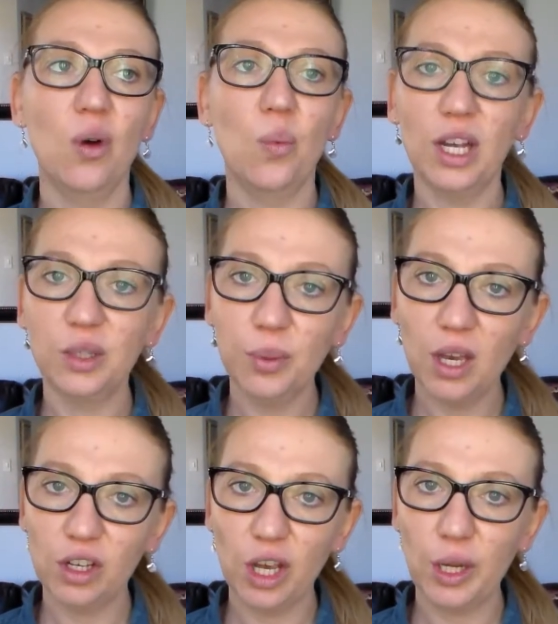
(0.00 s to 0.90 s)
what
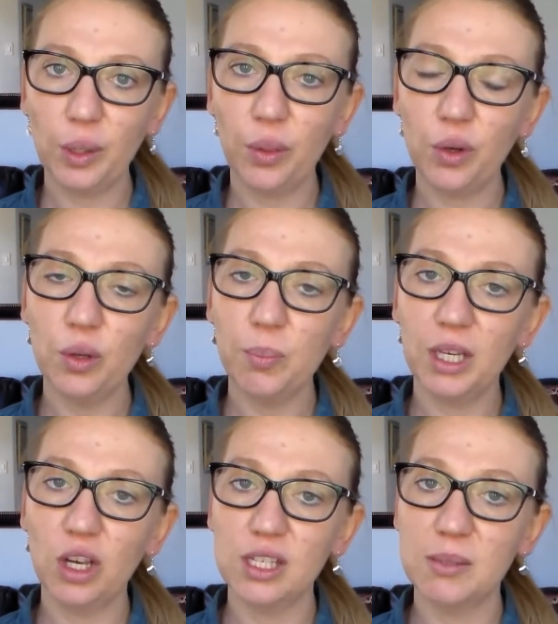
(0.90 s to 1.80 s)
we are going through,
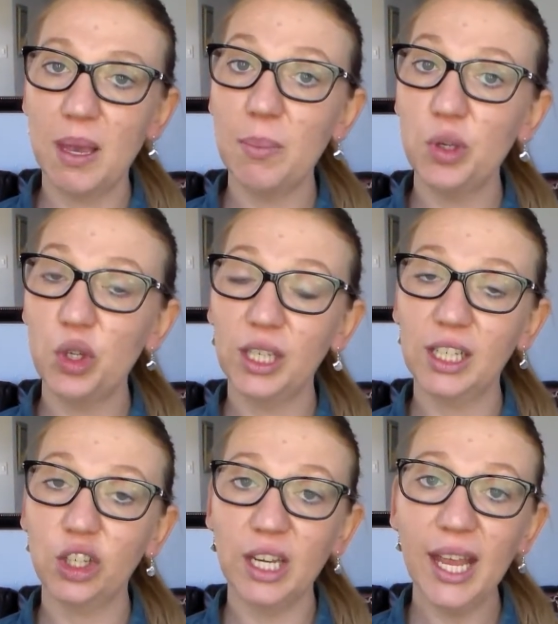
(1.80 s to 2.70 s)
because maybe you
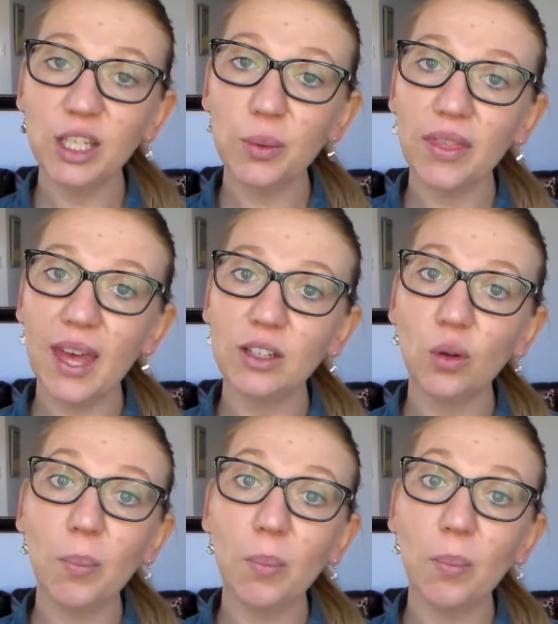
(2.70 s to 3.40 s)
can connect with that,